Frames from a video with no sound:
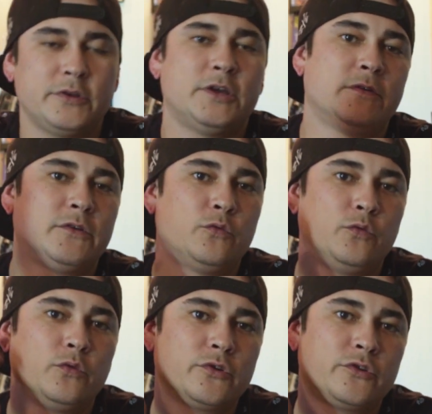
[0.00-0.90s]
You get
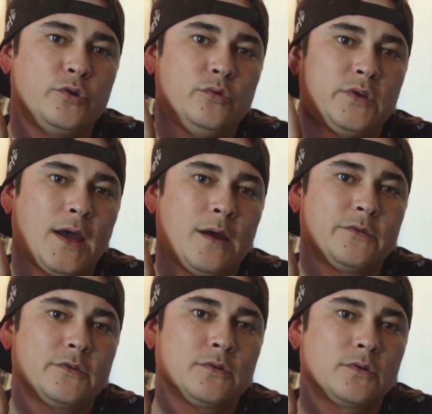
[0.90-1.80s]
2
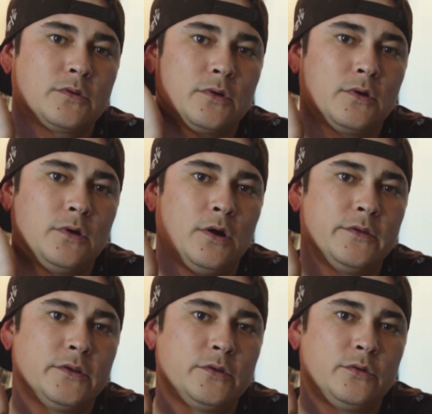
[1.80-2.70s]
taps
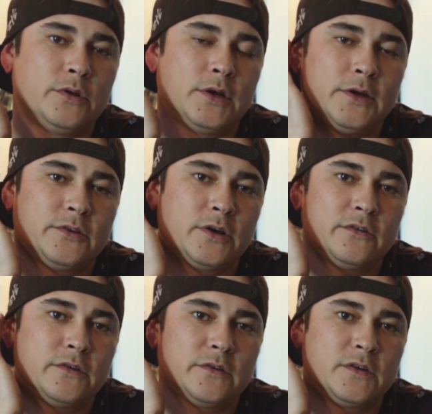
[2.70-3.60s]
on the little
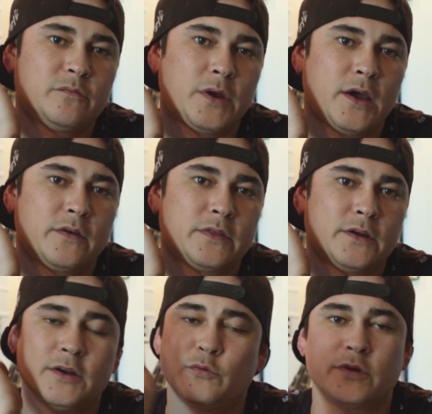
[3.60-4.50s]
touch-sensitive pad right
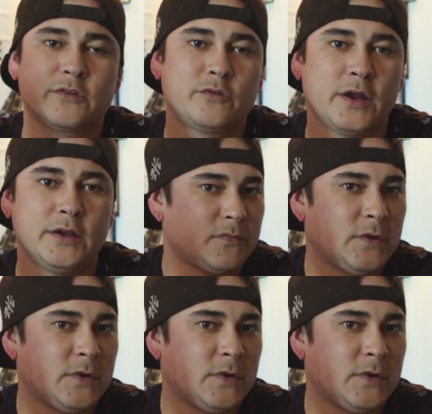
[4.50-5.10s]
there, and it works great.